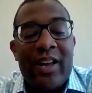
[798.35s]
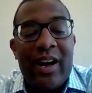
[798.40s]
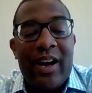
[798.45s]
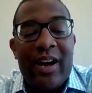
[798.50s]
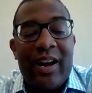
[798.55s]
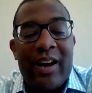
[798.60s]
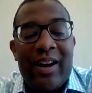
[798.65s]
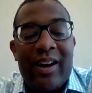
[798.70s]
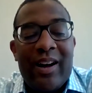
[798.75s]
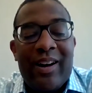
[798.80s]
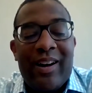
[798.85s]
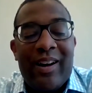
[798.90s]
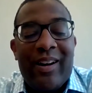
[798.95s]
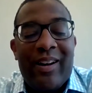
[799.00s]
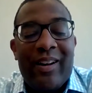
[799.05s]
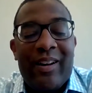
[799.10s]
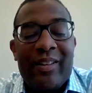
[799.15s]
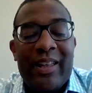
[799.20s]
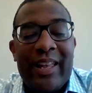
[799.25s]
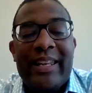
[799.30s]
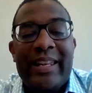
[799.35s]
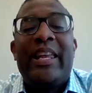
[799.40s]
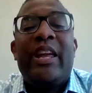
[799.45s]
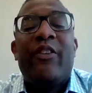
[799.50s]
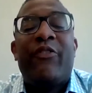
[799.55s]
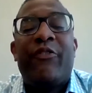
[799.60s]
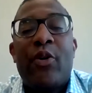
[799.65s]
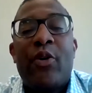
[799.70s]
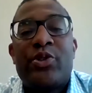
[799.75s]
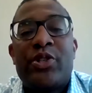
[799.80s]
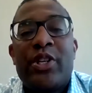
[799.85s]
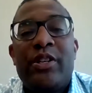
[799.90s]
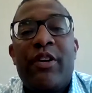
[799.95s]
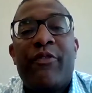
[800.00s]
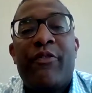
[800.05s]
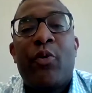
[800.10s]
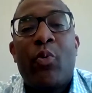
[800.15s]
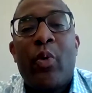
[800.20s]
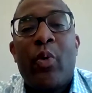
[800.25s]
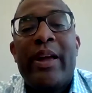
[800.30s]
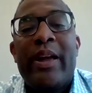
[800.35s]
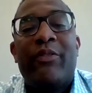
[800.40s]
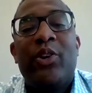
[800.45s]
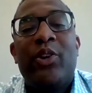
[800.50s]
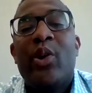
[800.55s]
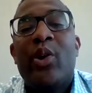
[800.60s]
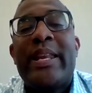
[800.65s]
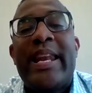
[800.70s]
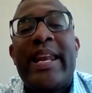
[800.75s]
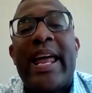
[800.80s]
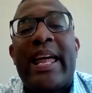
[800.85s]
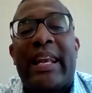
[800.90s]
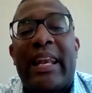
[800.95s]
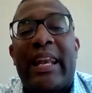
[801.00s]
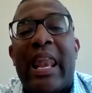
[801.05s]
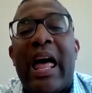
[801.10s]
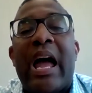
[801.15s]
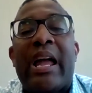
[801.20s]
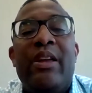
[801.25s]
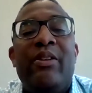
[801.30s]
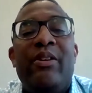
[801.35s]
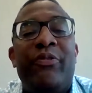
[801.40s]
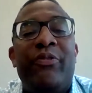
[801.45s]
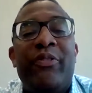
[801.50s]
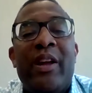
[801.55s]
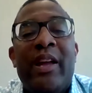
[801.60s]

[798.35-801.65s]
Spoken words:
and give folks a different way of looking at life